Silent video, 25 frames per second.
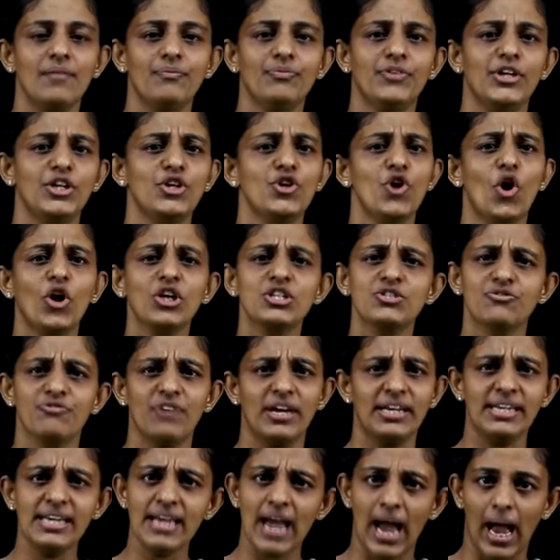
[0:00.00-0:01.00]
They're not
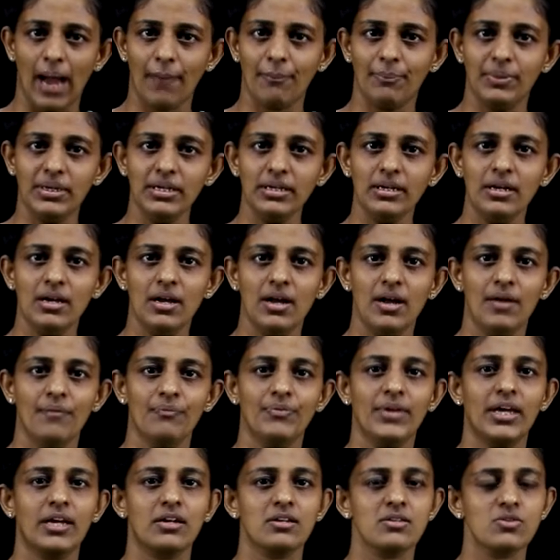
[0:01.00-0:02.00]
very happy.
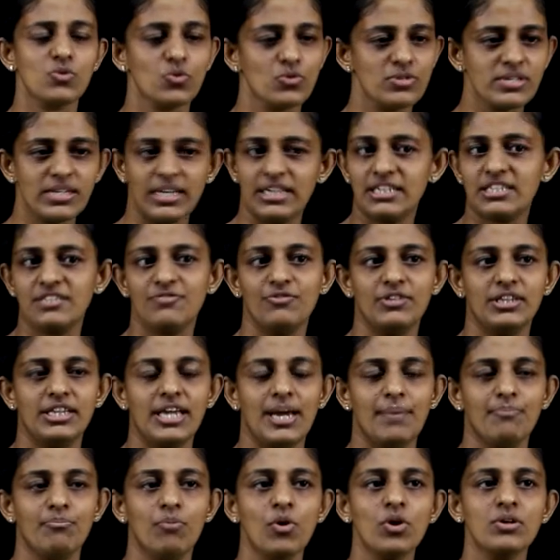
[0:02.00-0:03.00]
They're associated with
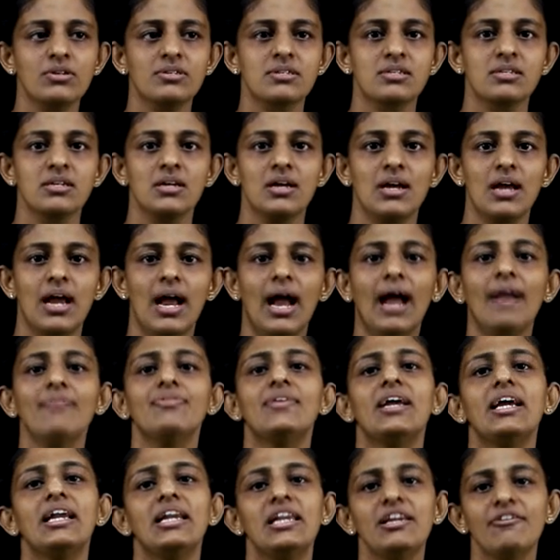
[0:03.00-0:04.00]
their books
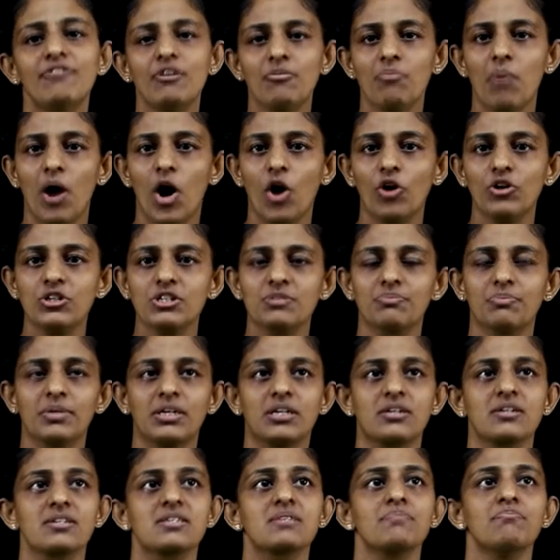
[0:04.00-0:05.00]
and they live about
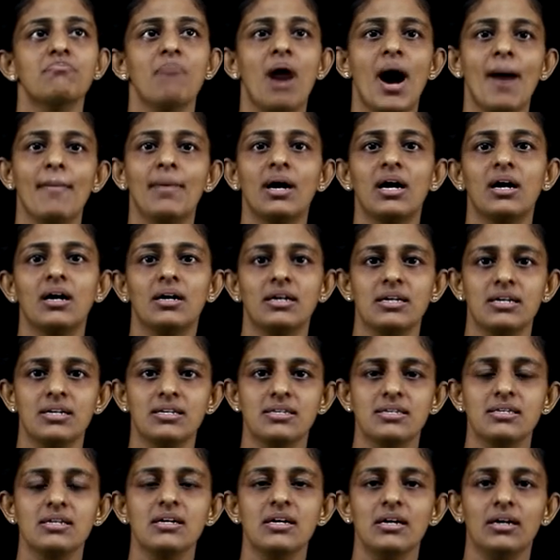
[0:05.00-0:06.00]
because mama
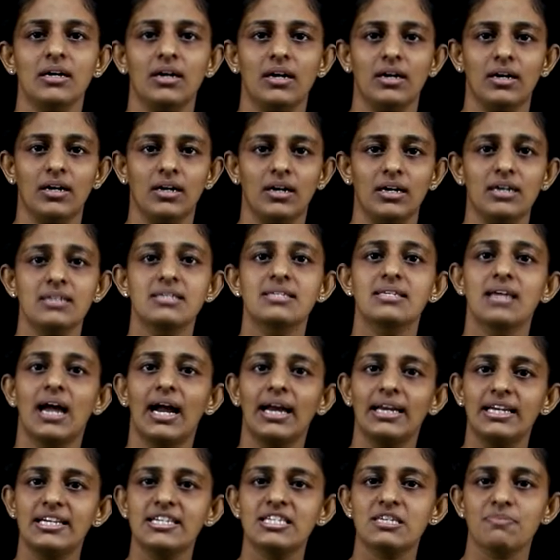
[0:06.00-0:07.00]
is uh, a
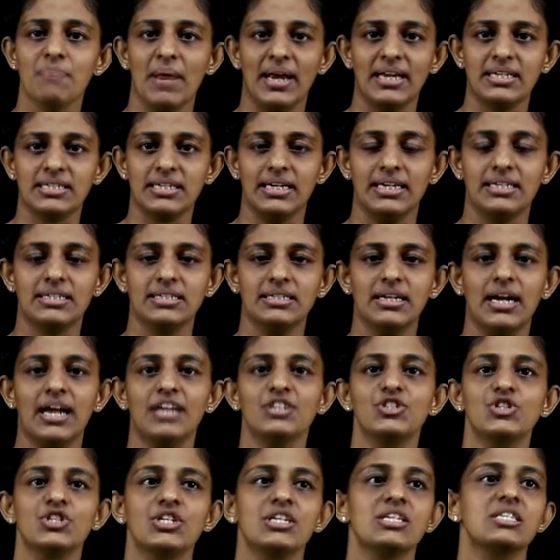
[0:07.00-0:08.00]
silent spectator
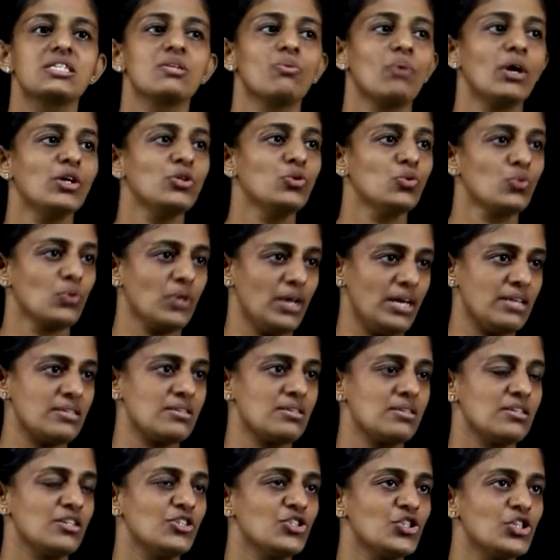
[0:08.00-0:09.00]
and she's the one who
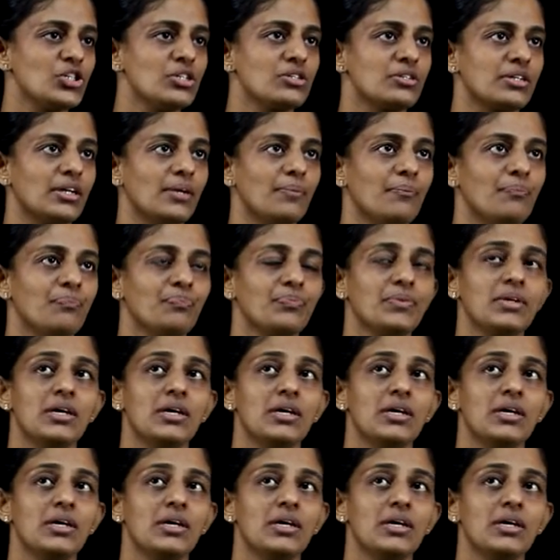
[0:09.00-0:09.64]
raises her children.